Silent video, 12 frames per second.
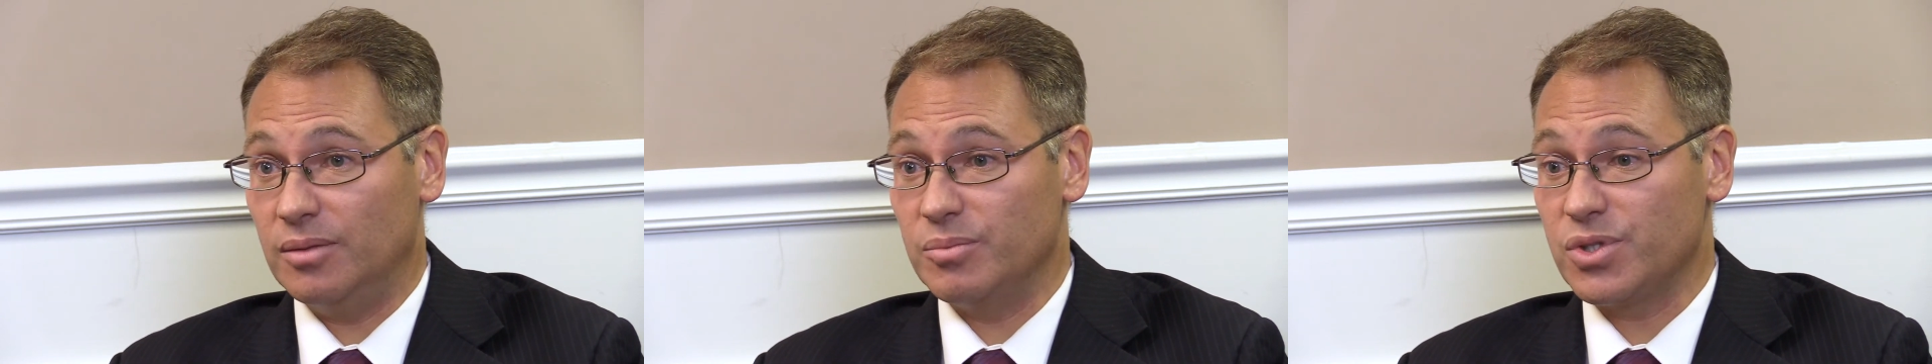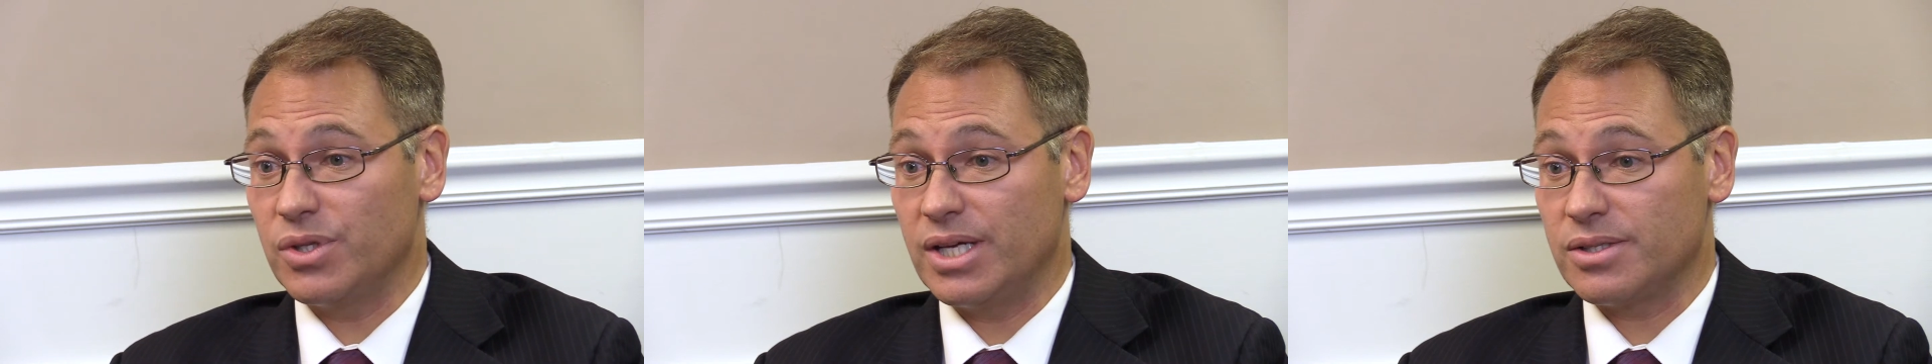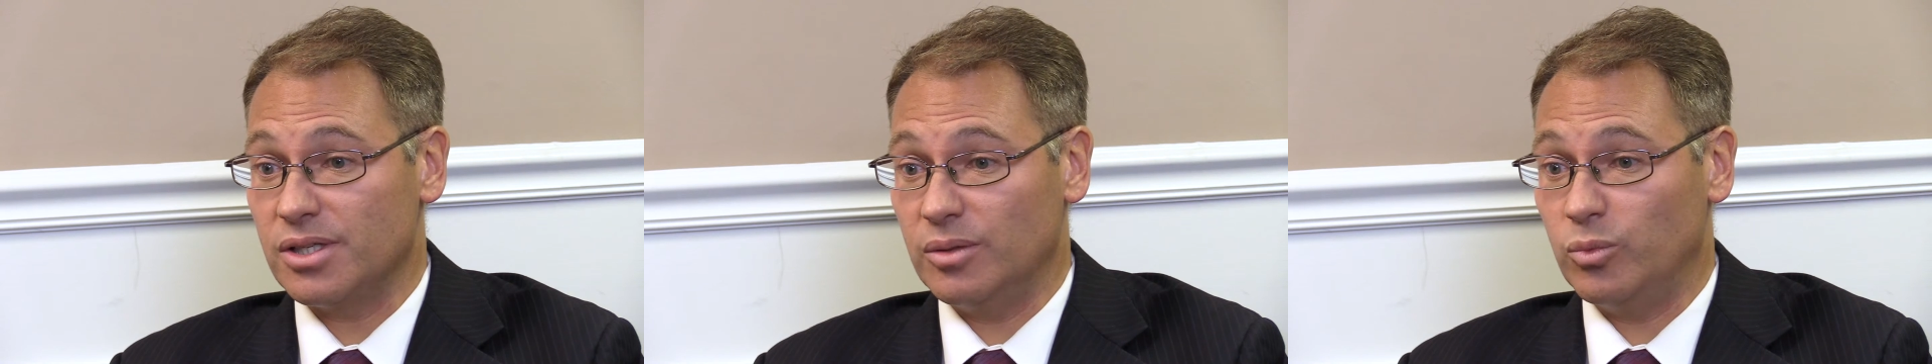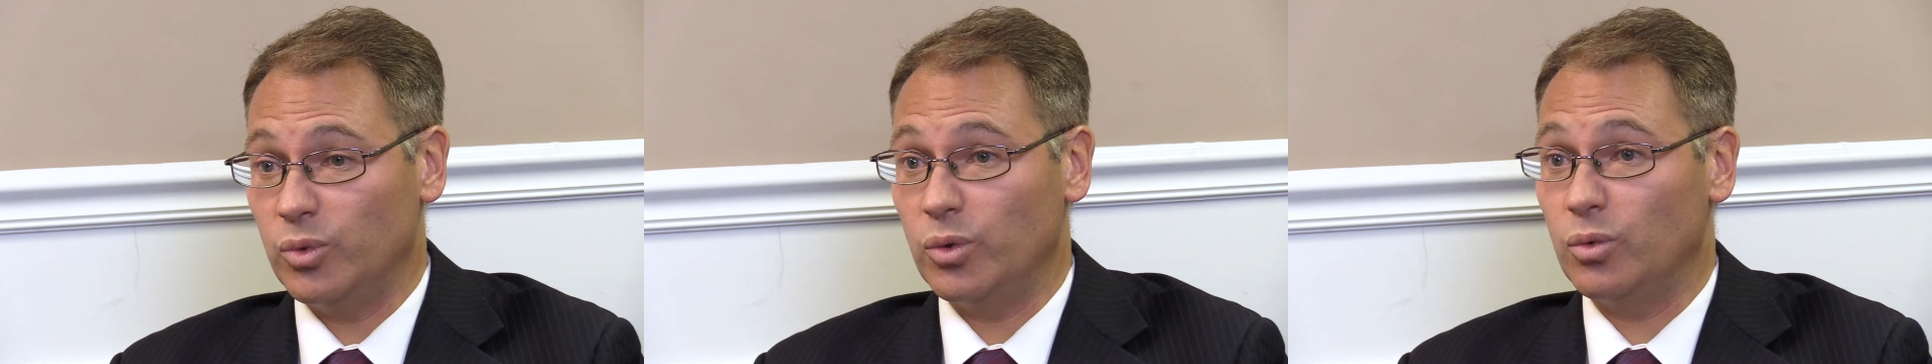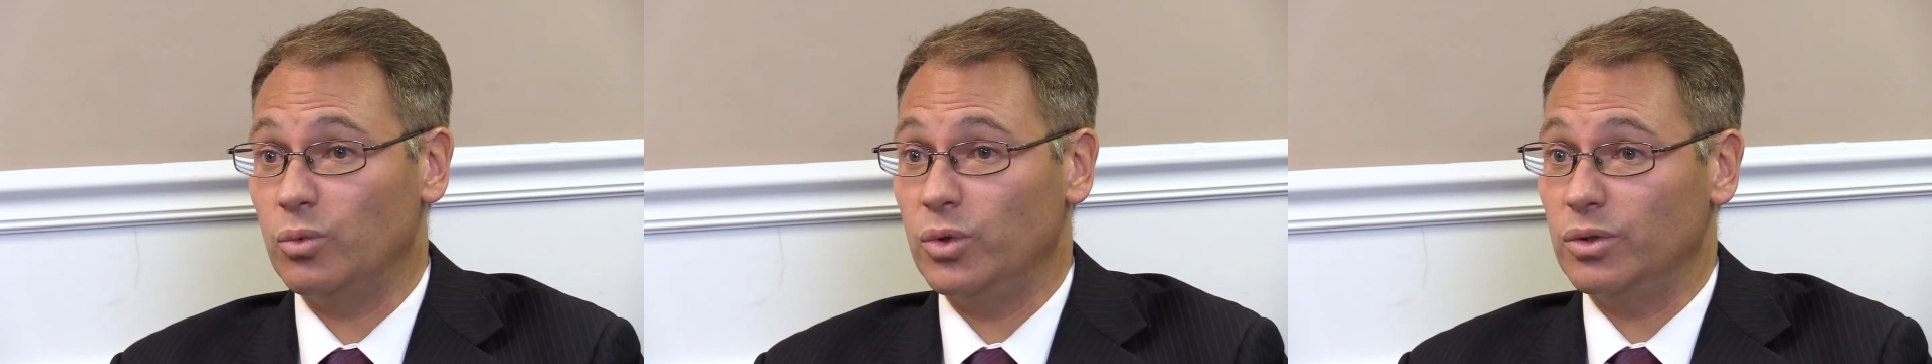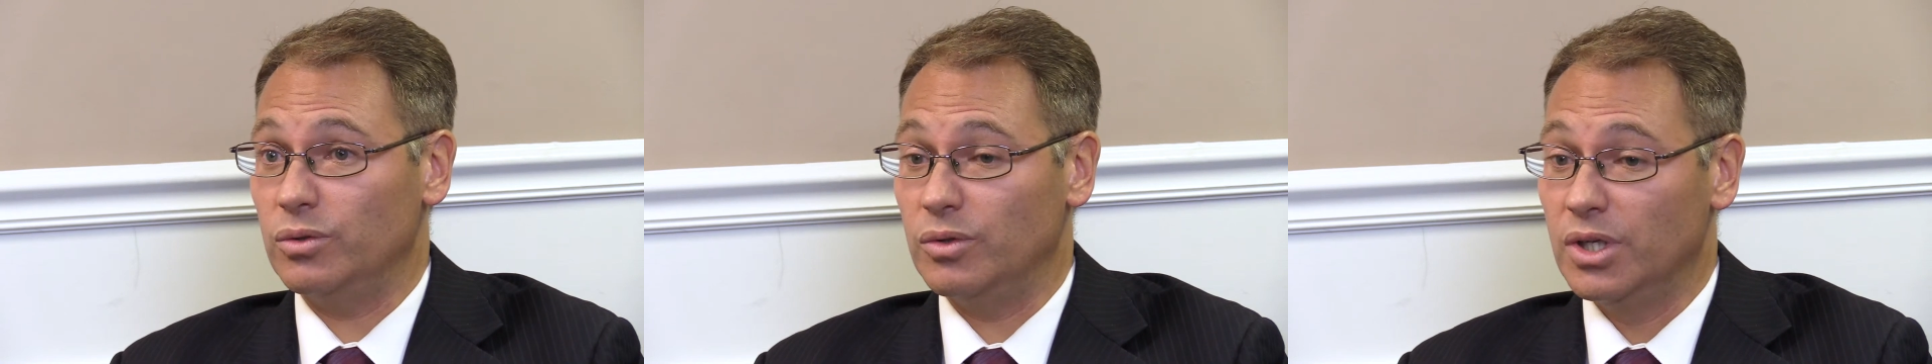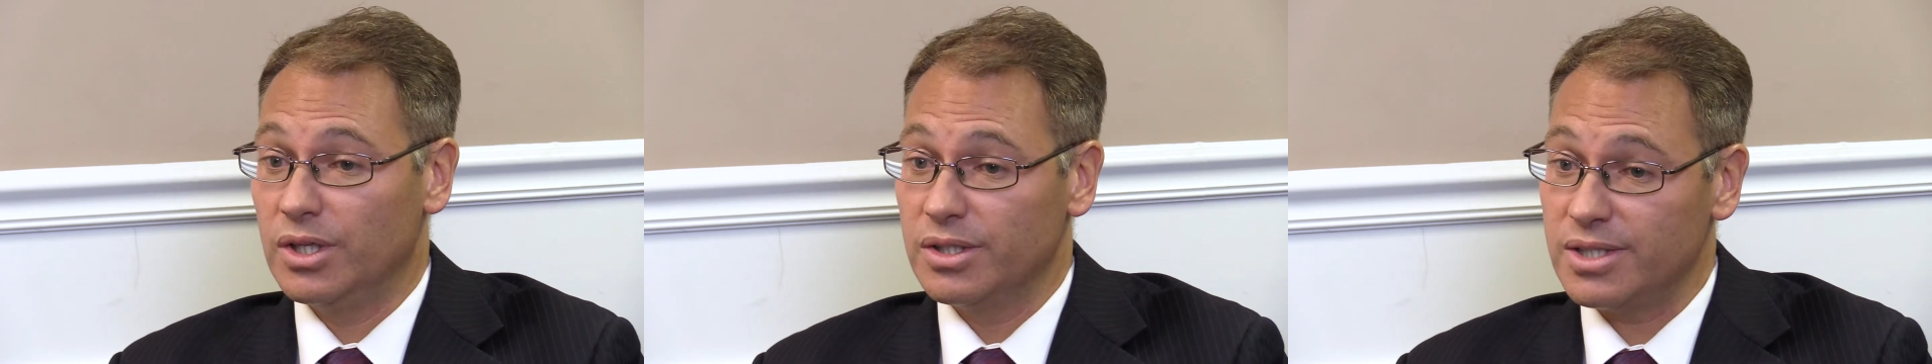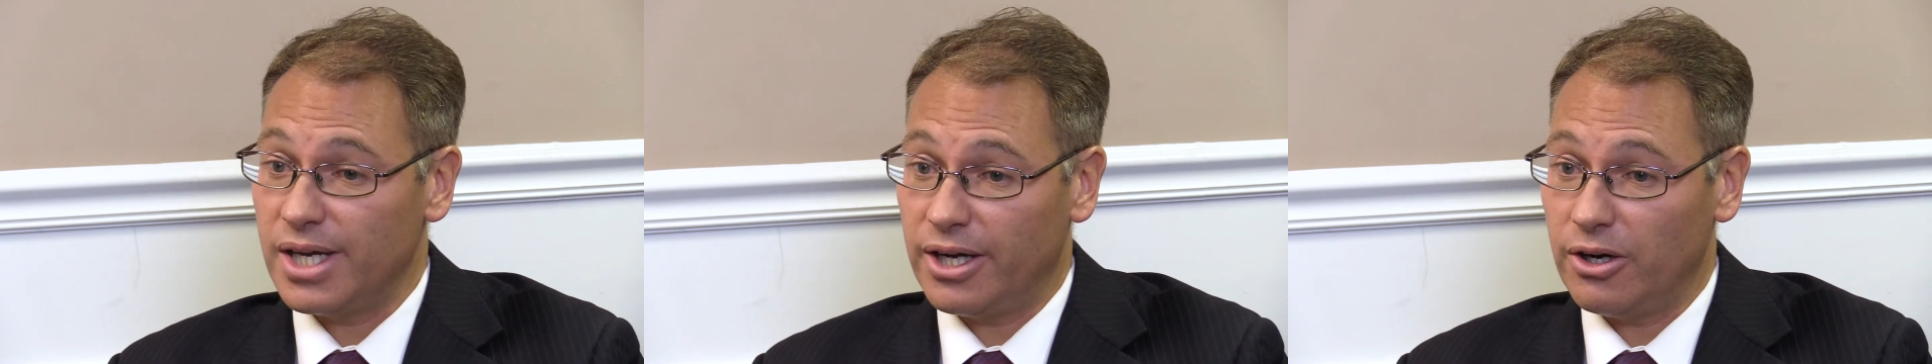So that's something we'll
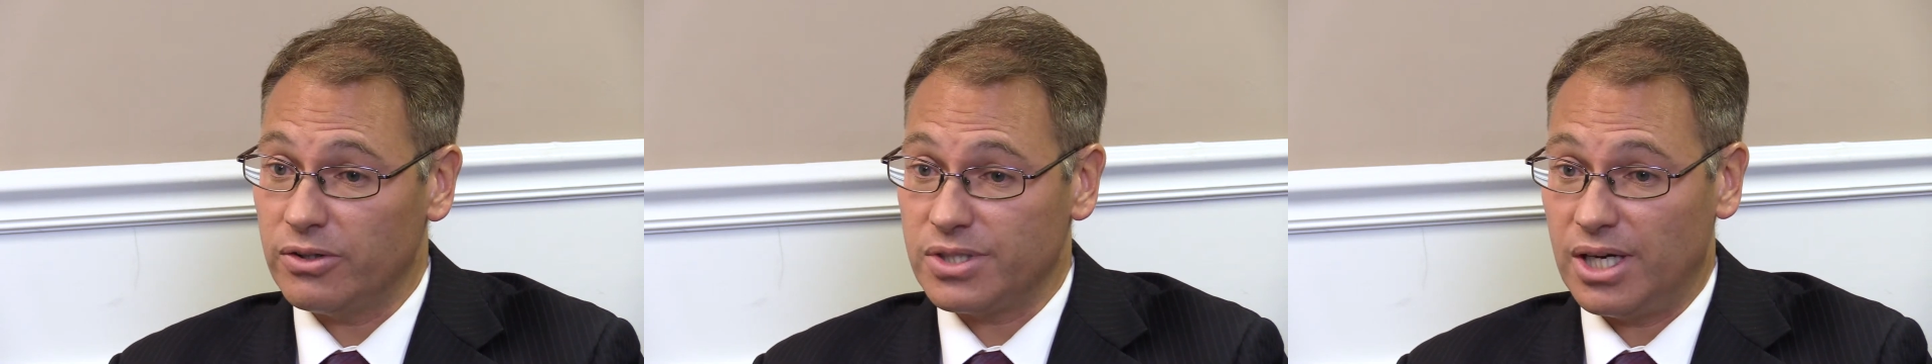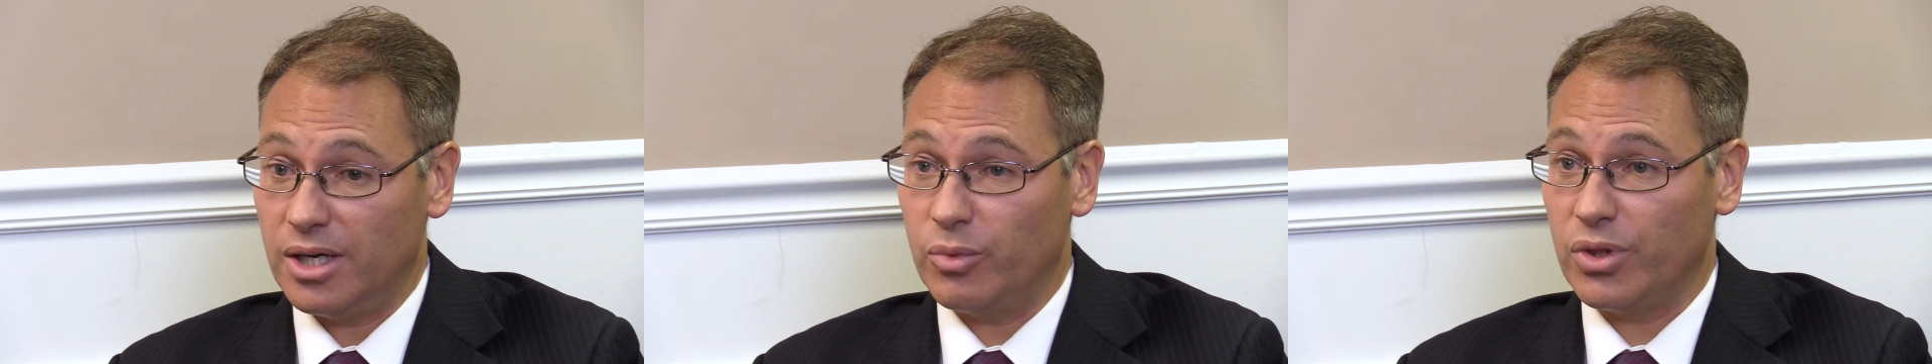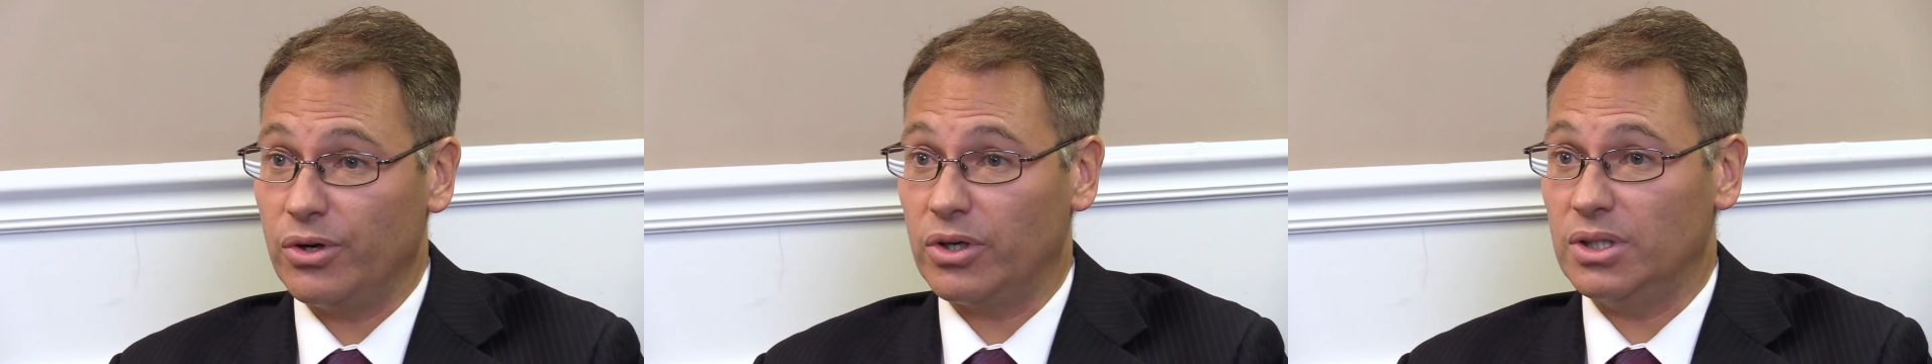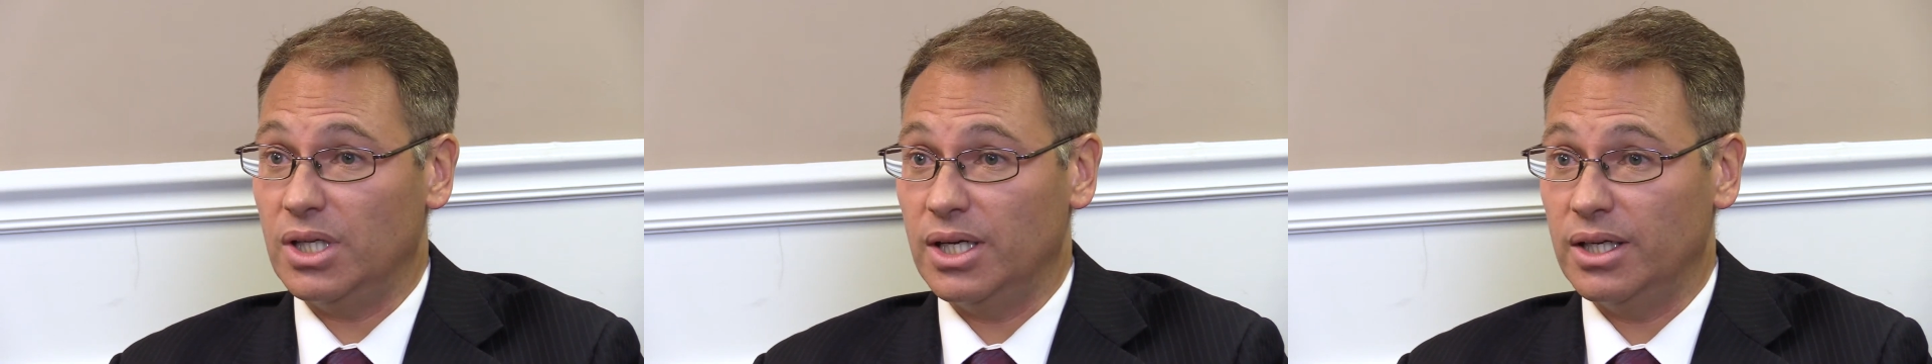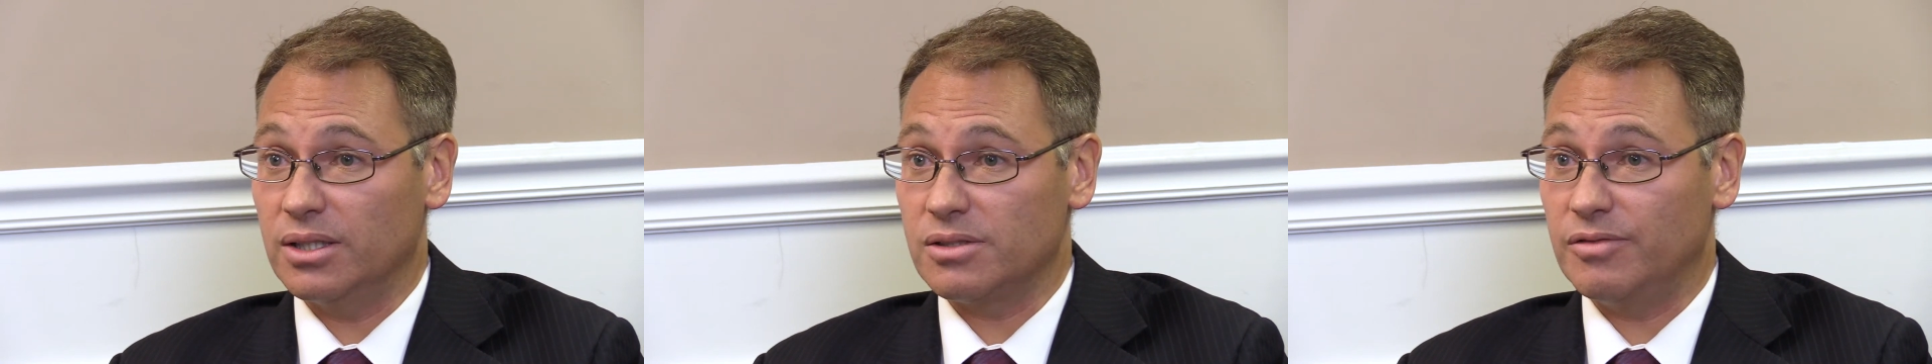take our time with our clients,